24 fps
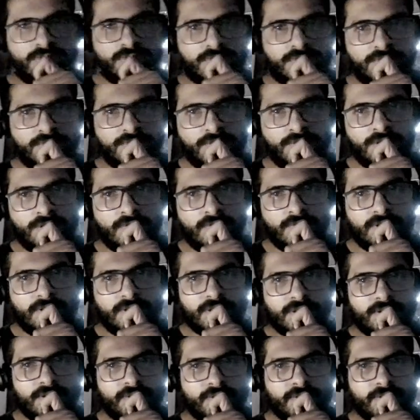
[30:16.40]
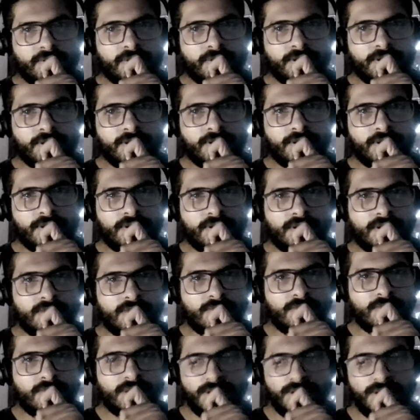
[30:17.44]
what we can do here, let
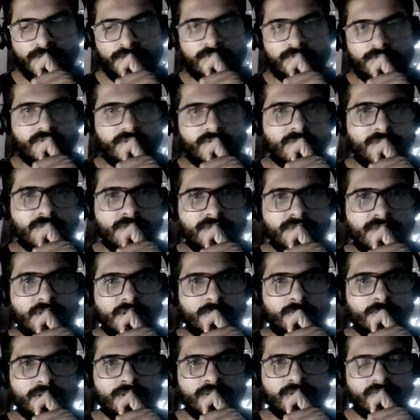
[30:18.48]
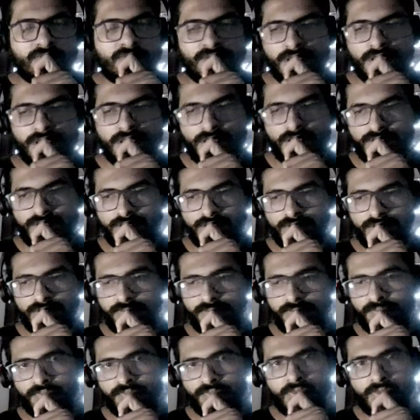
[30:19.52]
me give you some examples of collection.
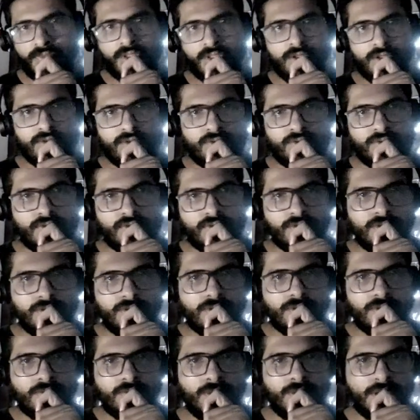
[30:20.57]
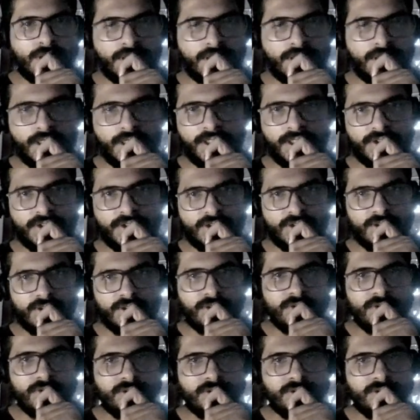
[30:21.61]
So what are collection?